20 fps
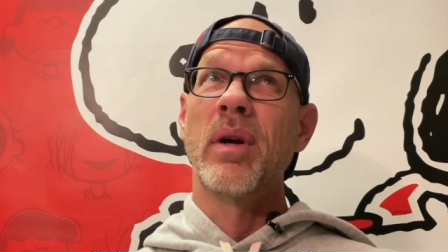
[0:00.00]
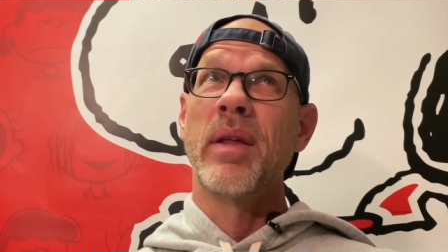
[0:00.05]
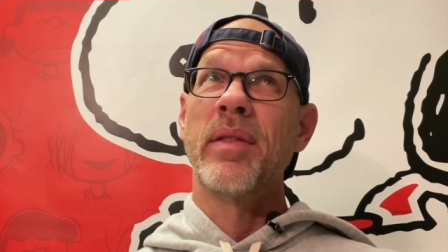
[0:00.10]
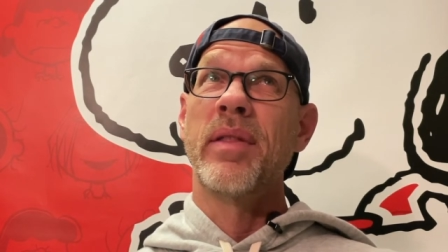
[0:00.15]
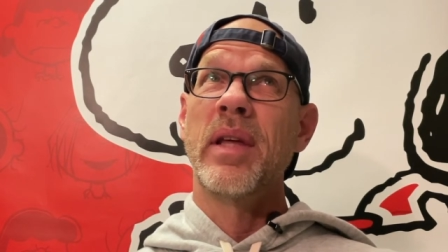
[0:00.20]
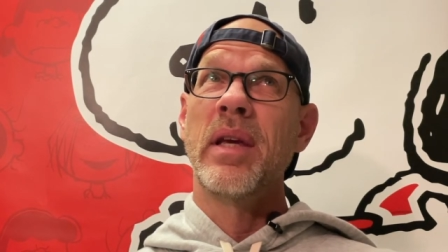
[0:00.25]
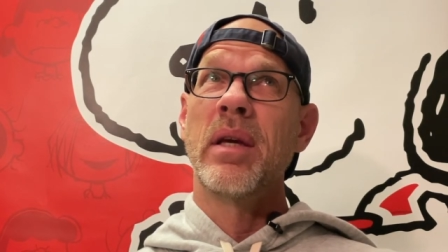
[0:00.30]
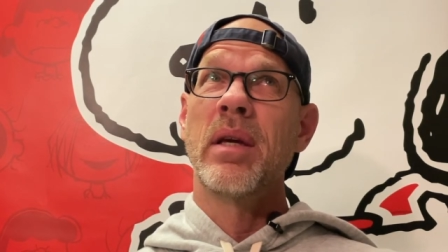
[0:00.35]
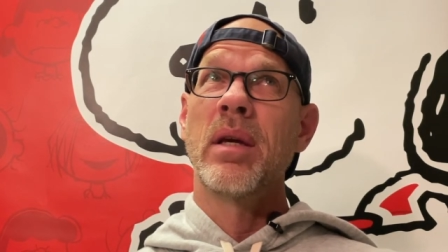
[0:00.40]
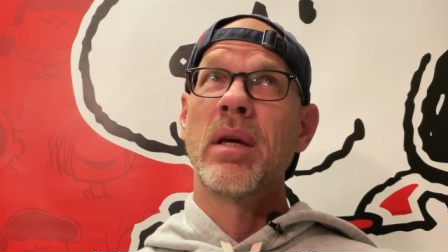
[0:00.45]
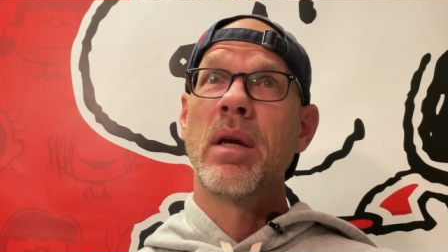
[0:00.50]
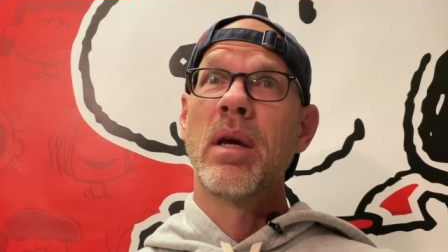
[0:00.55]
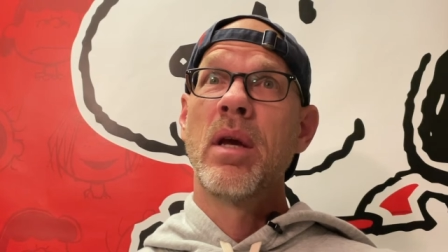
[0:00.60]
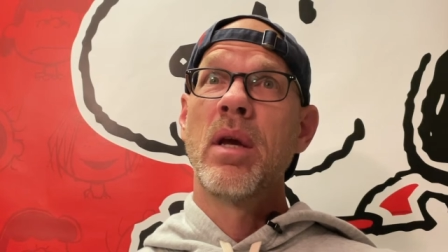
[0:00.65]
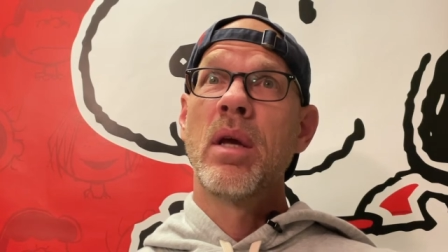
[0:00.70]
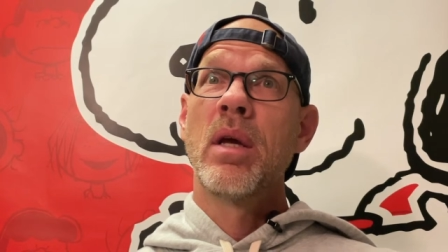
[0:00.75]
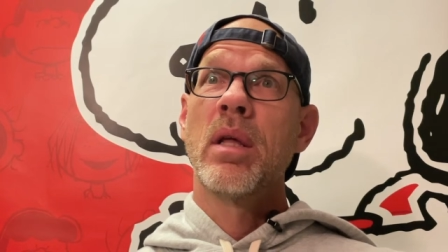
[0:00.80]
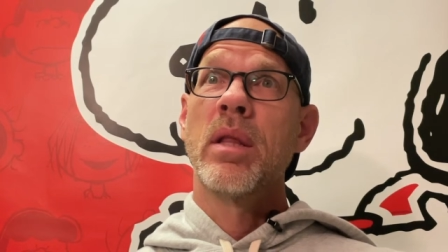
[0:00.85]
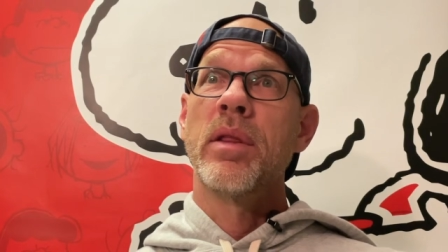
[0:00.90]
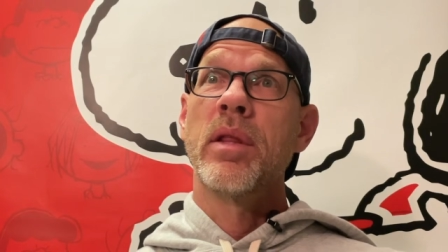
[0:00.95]
I think
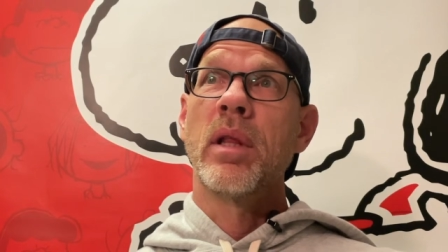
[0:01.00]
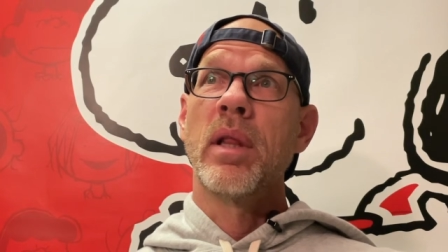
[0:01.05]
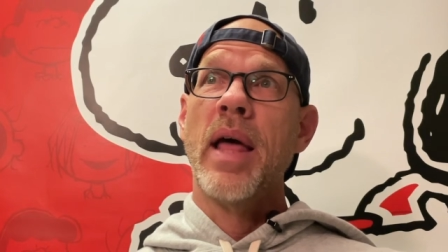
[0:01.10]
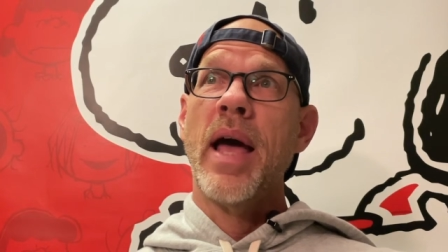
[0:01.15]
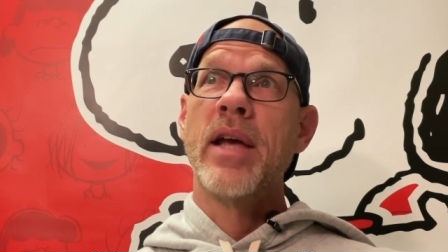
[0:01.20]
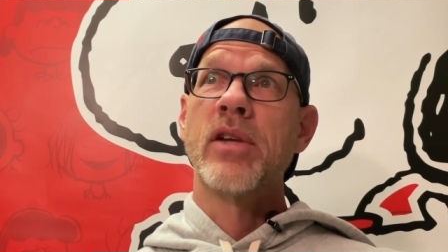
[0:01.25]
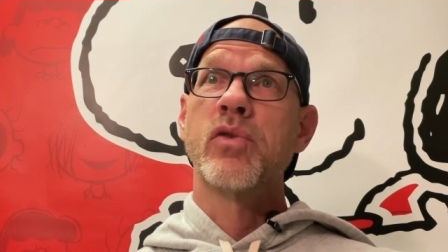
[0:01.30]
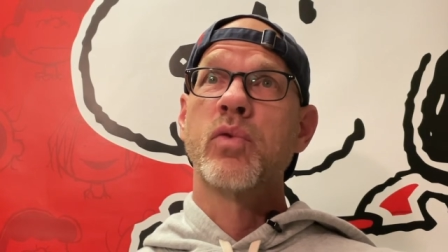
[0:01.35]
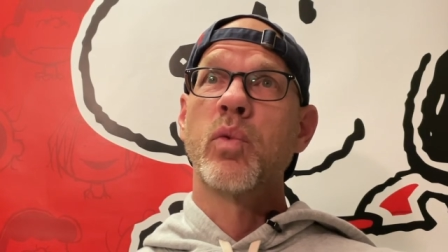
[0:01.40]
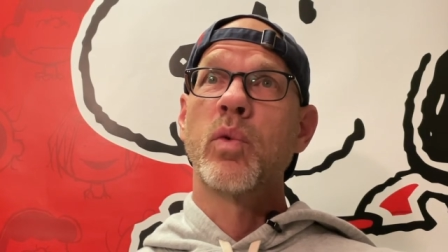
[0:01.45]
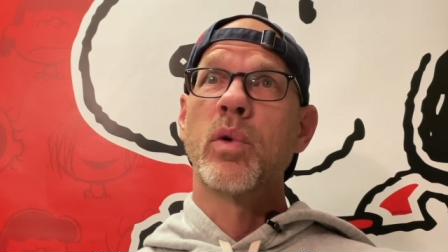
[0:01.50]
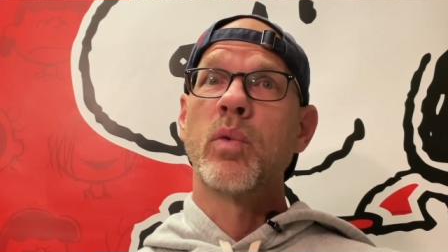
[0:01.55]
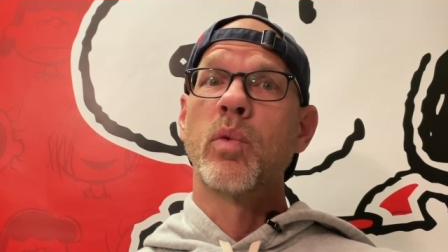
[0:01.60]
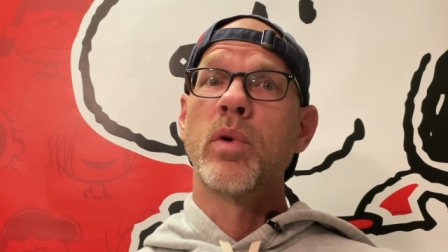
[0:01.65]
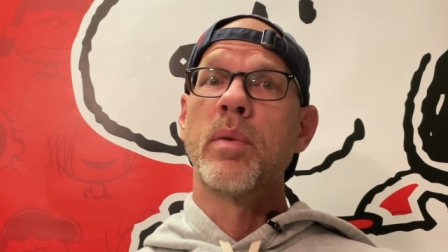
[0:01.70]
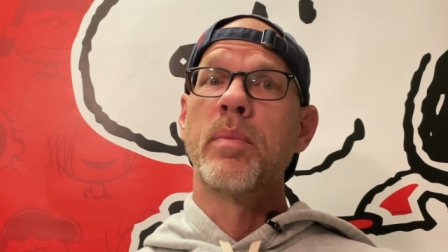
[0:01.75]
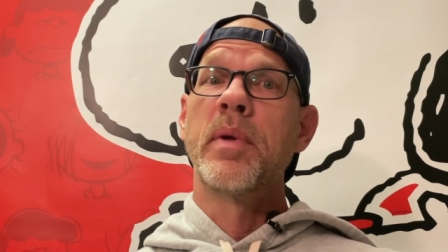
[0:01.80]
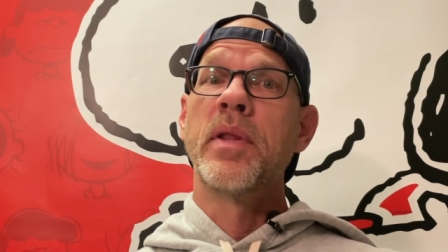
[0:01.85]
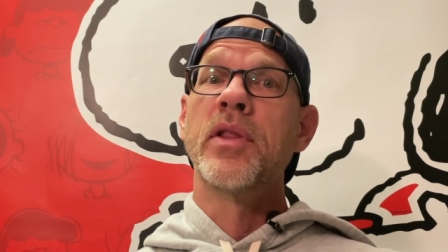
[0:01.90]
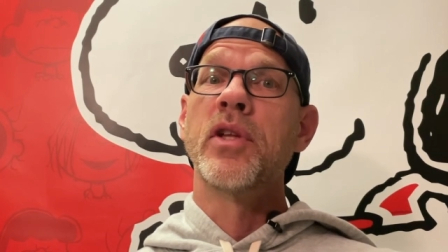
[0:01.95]
the last one
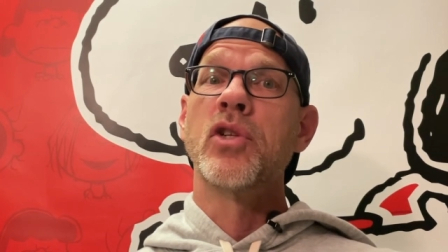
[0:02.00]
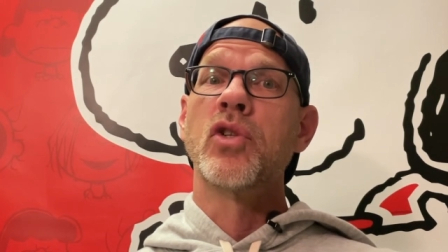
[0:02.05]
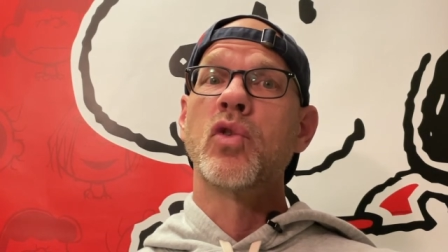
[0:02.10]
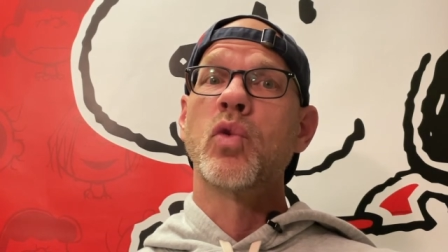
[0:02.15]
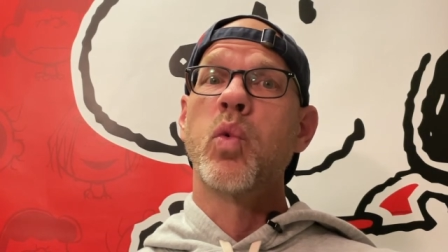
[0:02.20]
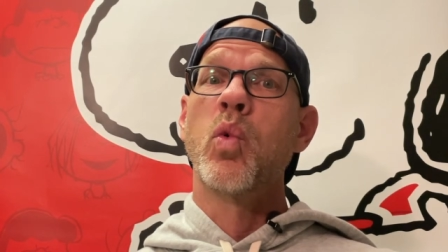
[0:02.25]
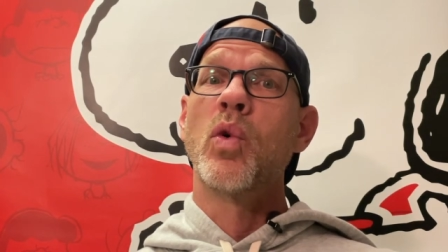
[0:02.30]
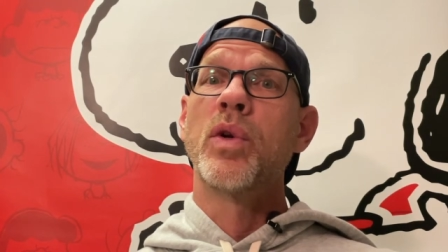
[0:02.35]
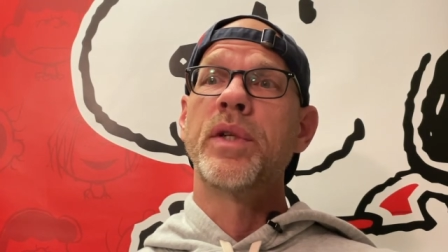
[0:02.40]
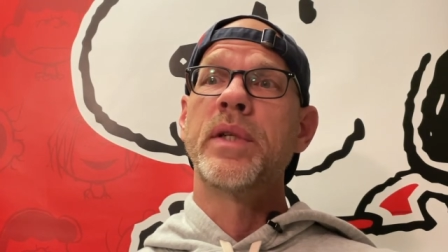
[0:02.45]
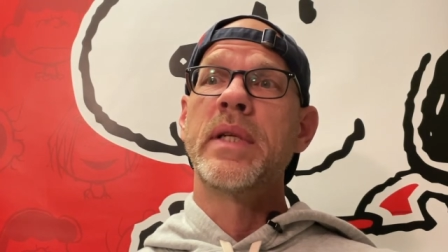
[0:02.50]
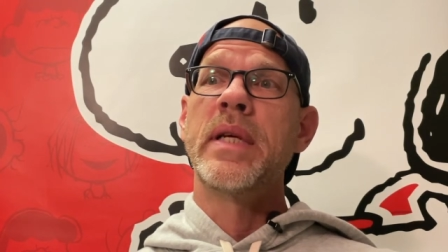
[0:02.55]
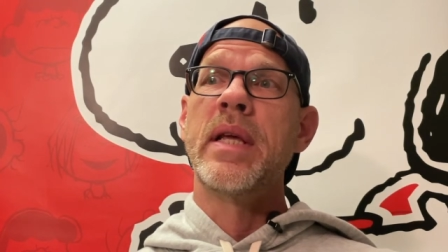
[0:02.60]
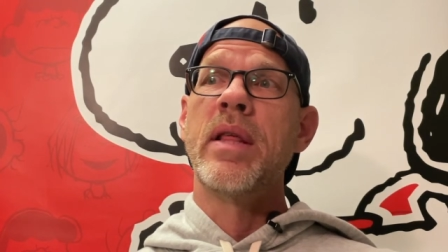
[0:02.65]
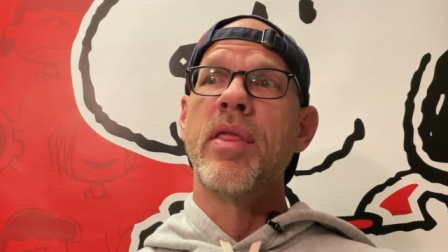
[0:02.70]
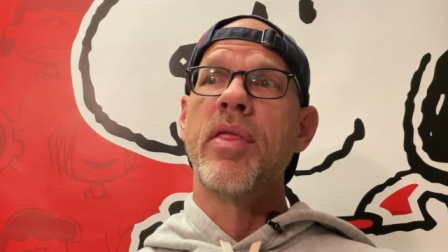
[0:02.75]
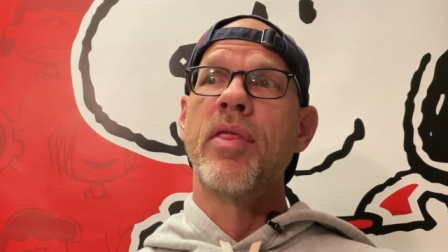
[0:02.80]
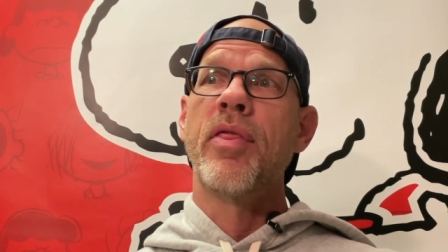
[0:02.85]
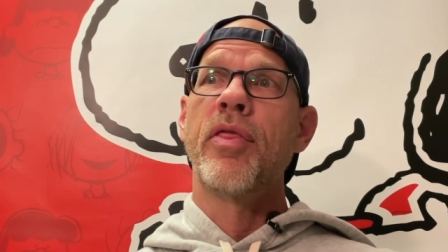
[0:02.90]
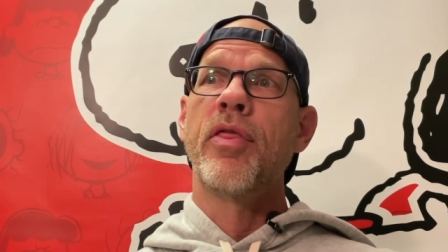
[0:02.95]
would have been the
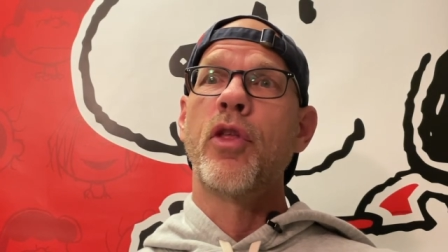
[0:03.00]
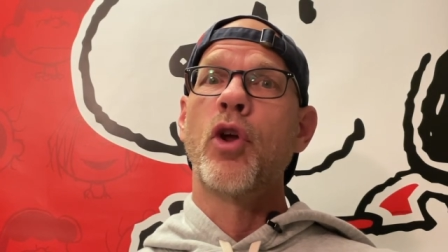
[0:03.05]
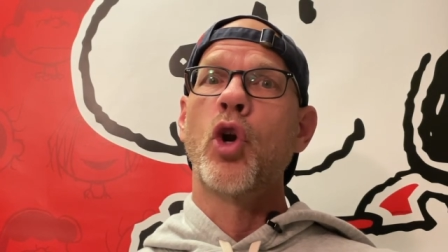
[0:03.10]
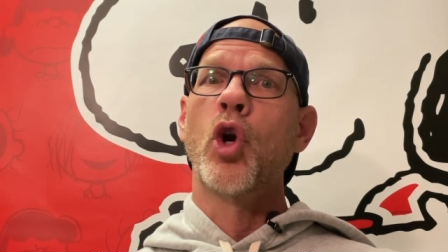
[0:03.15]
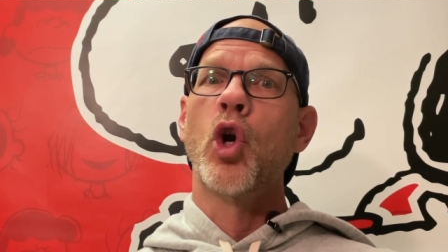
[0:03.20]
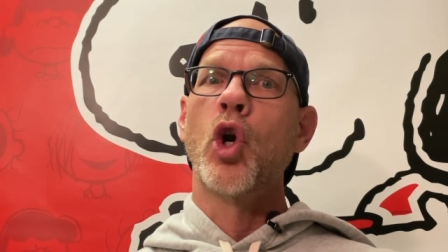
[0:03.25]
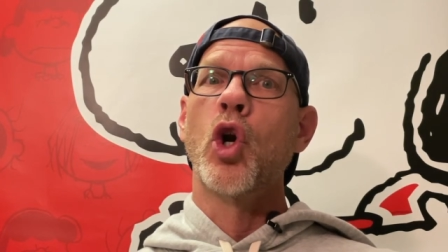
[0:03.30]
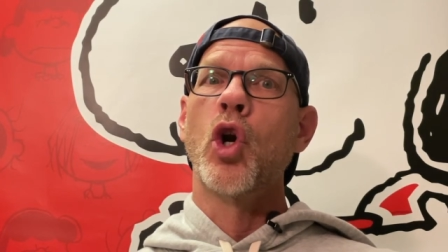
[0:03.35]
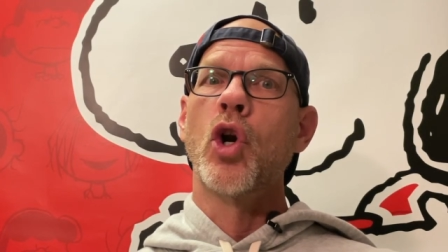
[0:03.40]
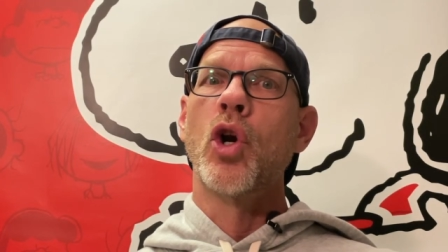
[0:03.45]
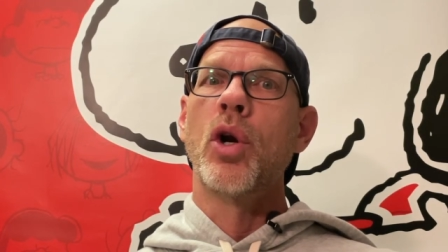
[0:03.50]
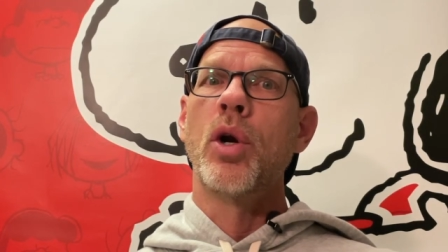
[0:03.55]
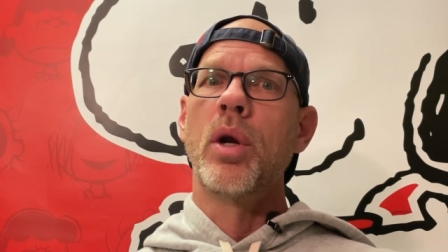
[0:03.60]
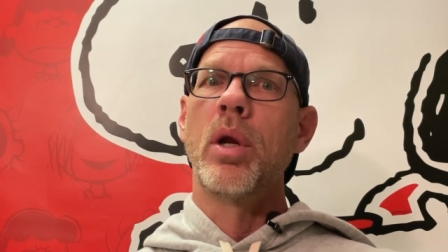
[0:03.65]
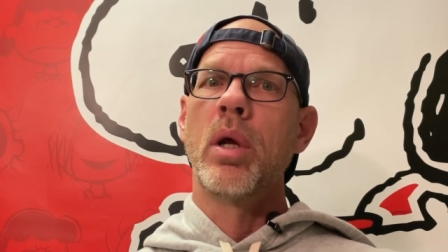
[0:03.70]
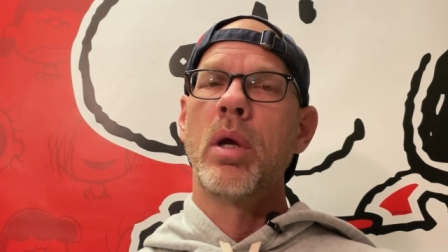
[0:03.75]
23rd,